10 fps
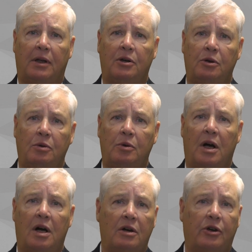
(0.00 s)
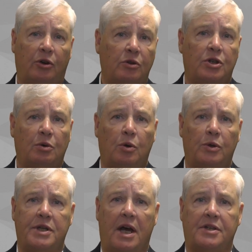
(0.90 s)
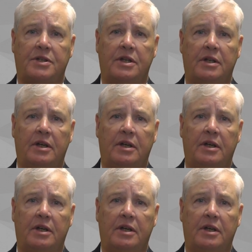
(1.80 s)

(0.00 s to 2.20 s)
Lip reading: who are good towards us.